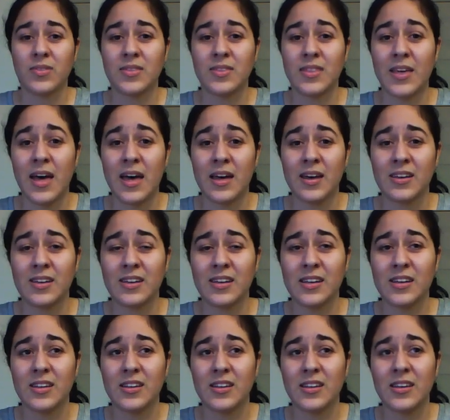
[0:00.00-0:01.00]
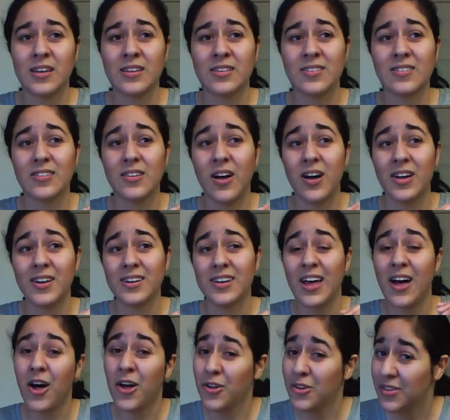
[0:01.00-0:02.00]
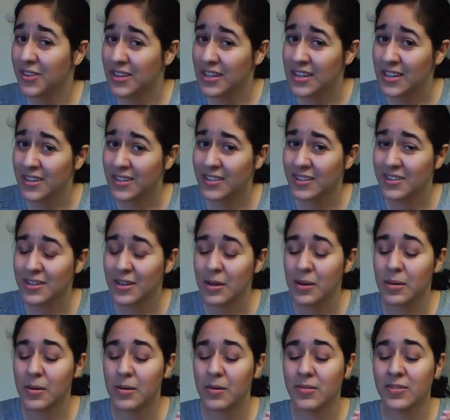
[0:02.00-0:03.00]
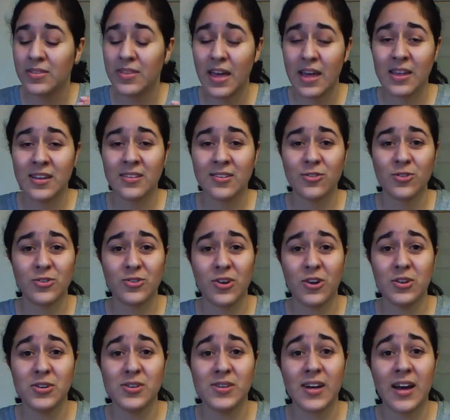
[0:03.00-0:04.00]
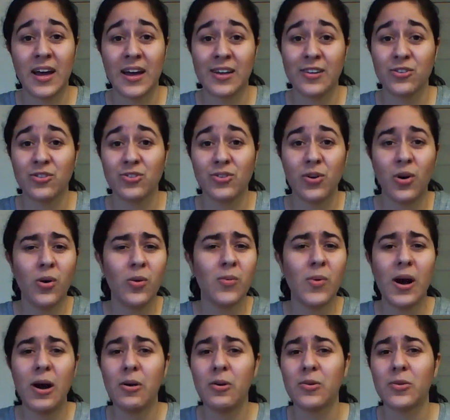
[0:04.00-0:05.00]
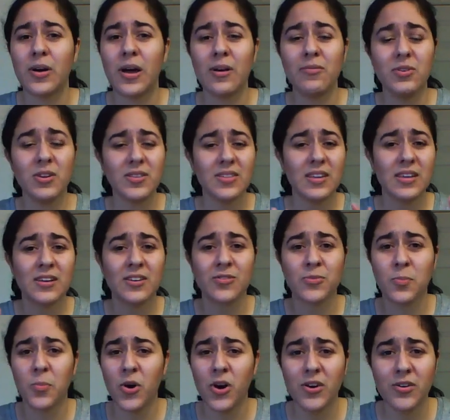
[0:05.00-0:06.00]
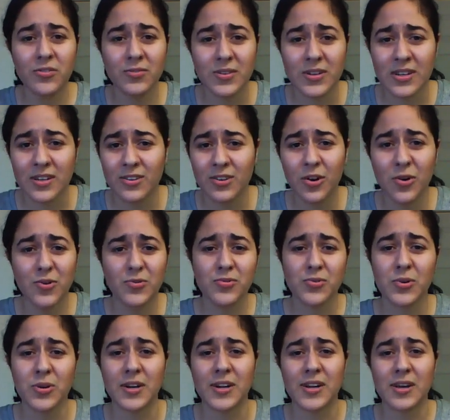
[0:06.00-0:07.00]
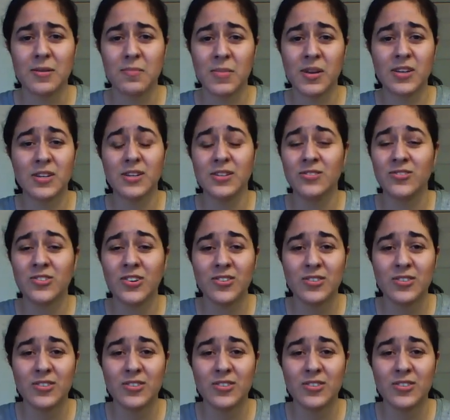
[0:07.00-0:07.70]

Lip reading: that it's not healthy, than to tell you guys, "Oh wow, everything is perfect, go for it," and make you